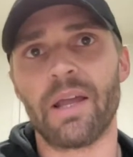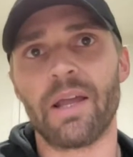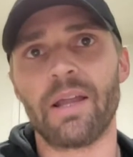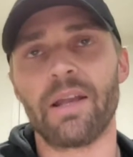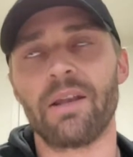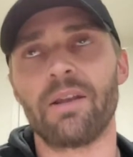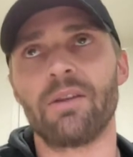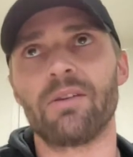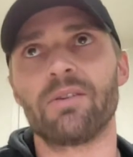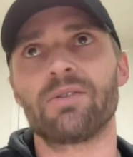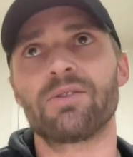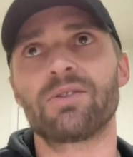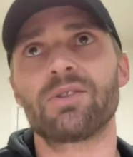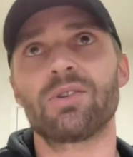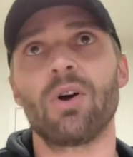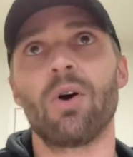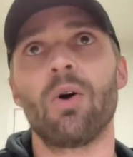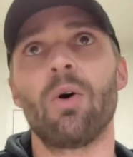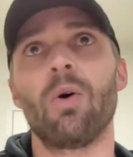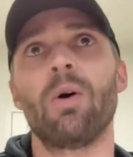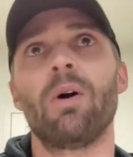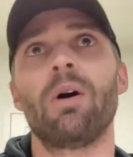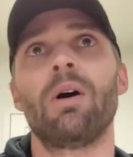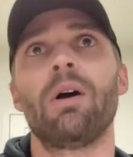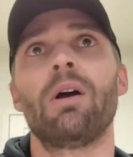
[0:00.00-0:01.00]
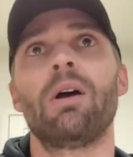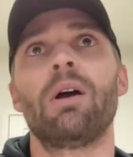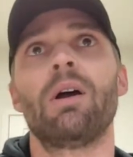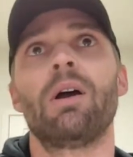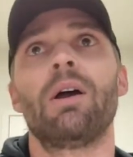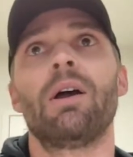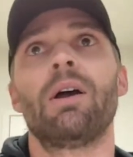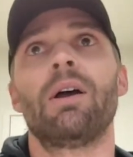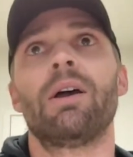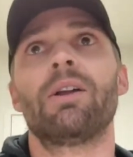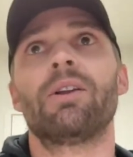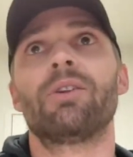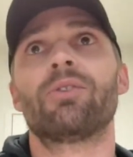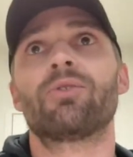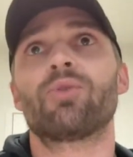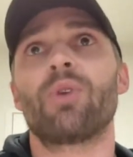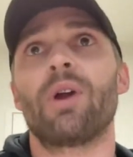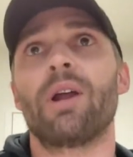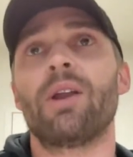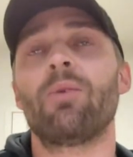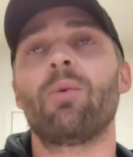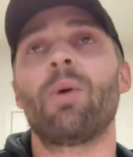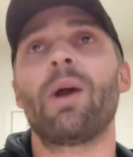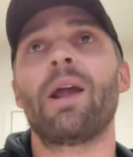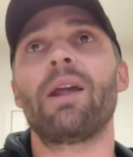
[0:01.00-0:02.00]
And so
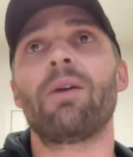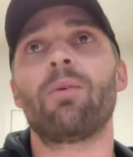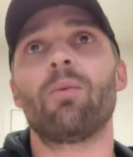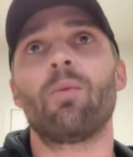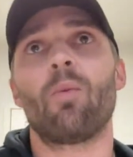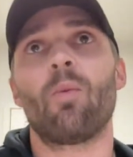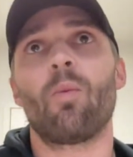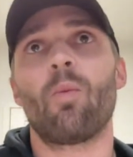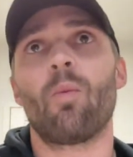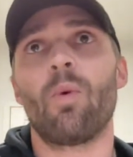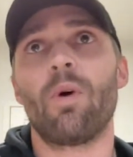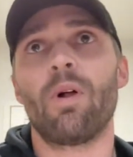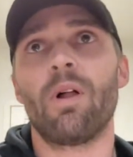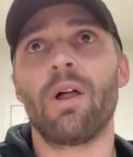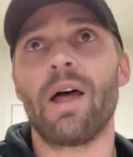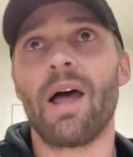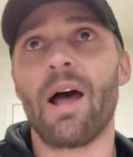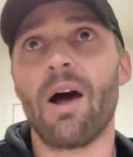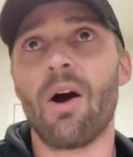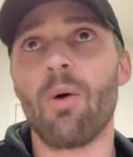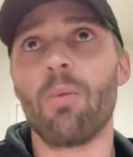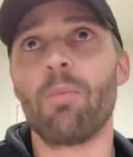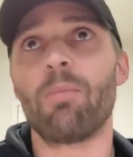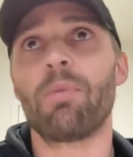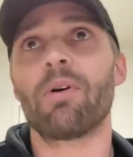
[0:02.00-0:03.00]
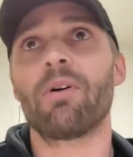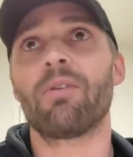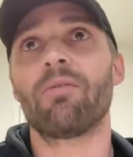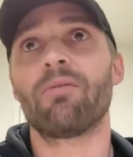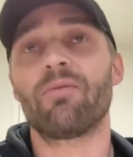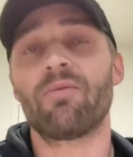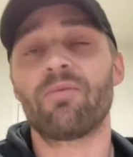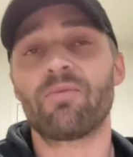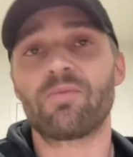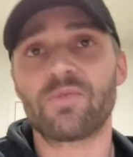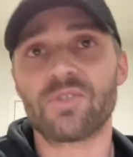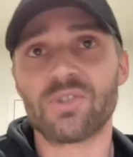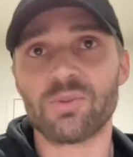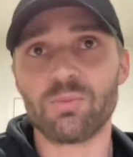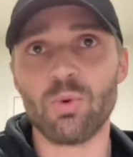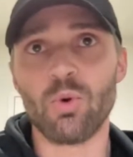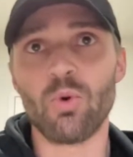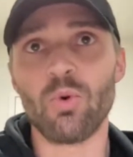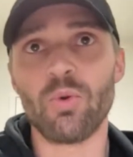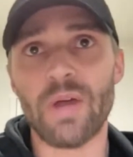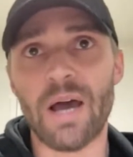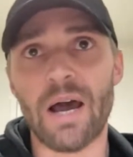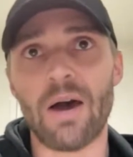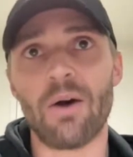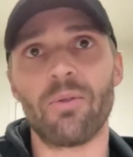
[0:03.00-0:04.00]
trend weight will help
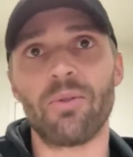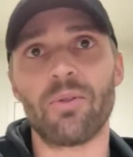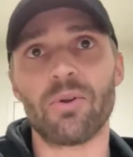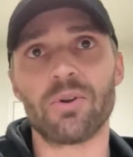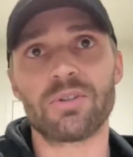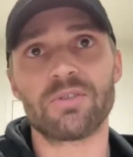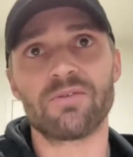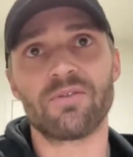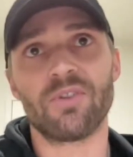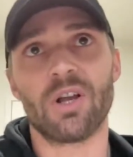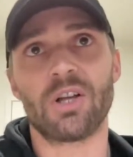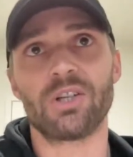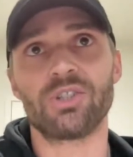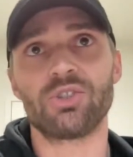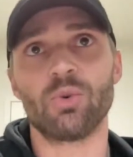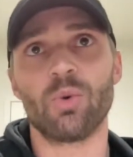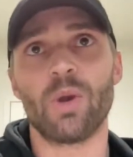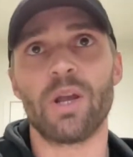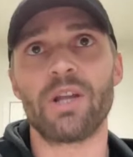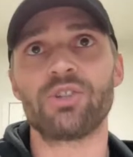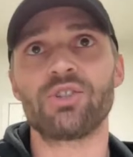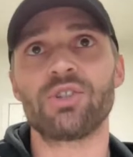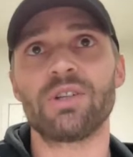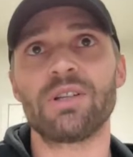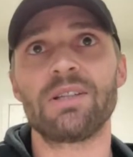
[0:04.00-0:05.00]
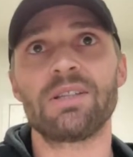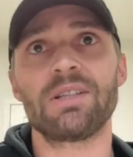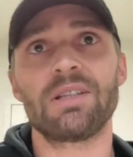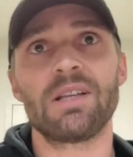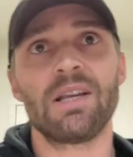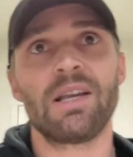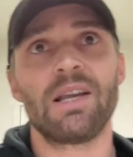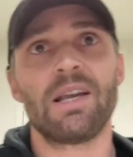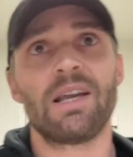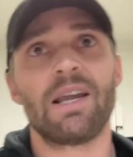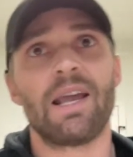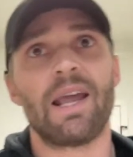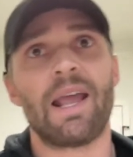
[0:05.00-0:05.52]
smooth out those fluctuations